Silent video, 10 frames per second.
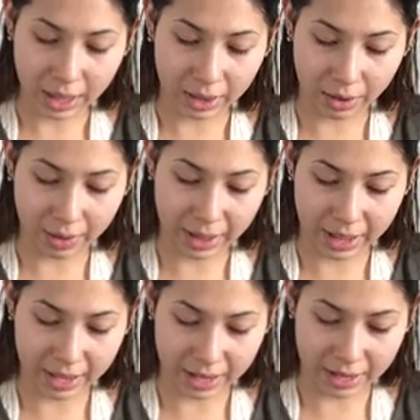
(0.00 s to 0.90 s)
and go
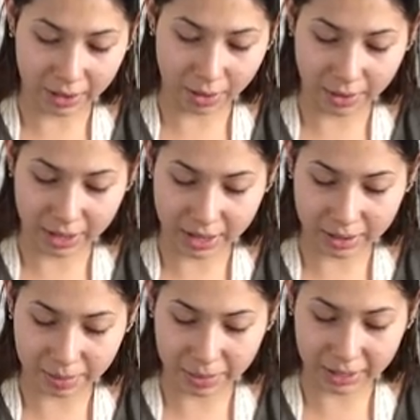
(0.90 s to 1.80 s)
ahead and go in and
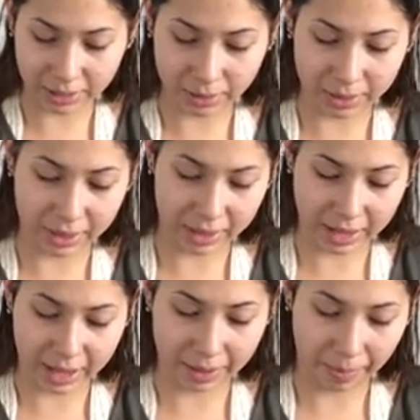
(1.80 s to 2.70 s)
mix with
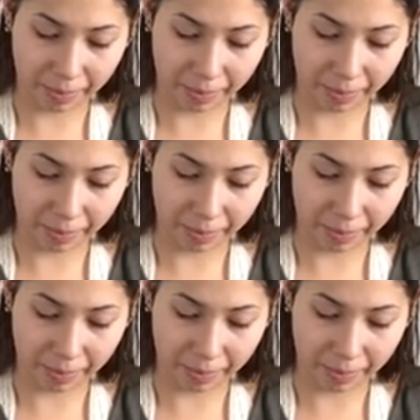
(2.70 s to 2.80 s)
that.